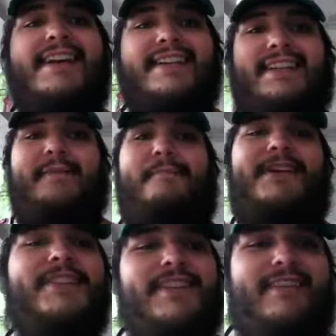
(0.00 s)
is the
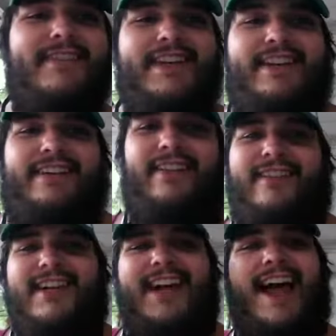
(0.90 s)
music video.
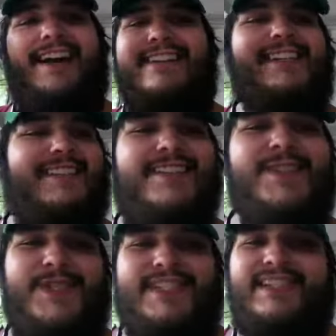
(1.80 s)
And guess
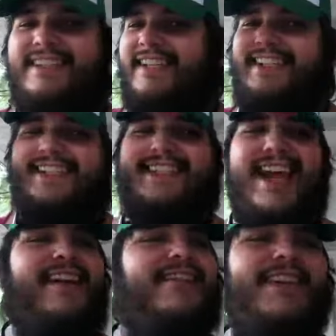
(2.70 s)
who sings it?
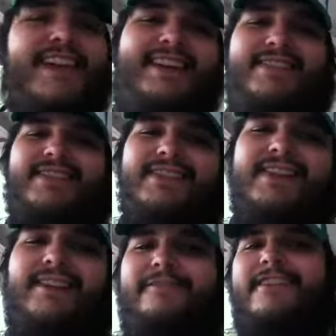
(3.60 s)
David
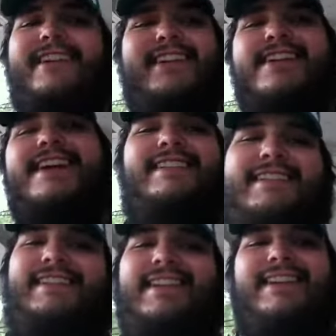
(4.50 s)
Hasselhoff.
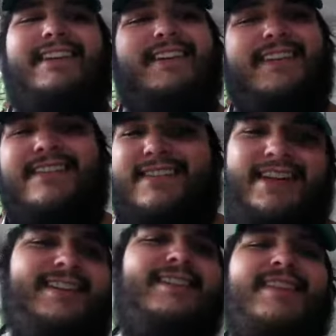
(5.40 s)
Yes,
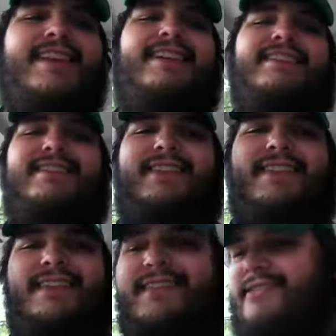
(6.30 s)
he sings
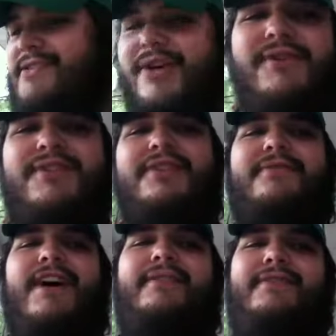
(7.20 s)
True
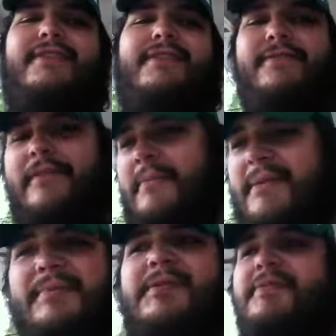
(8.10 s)
Survivor from
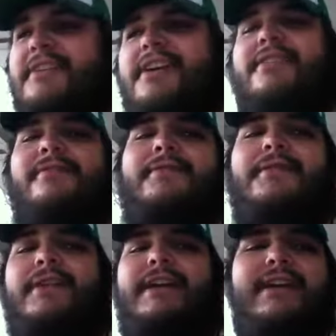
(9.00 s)
the movie Kung
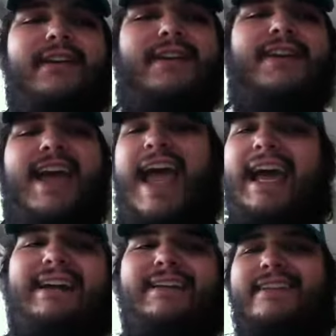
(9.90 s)
Fury.
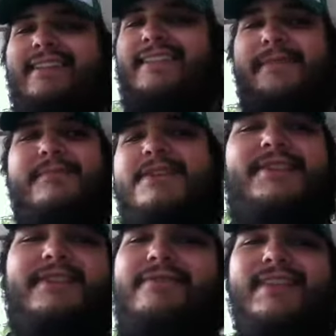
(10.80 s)
And the
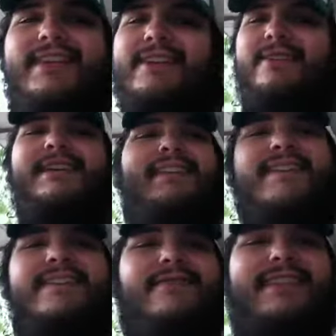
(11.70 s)
music video
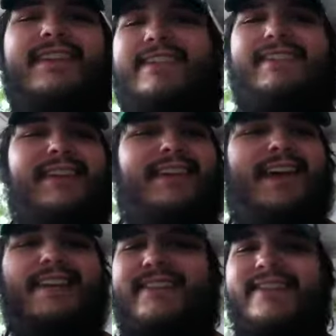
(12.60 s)
is
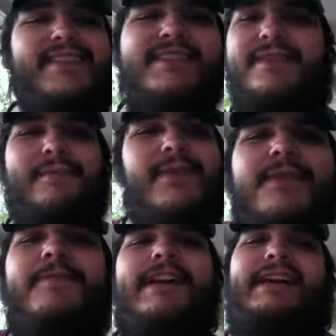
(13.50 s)
as good as the
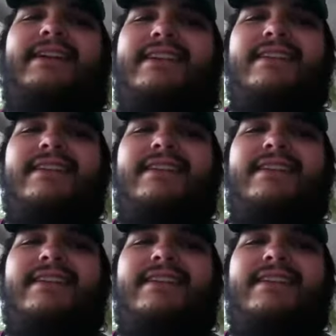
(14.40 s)
movie.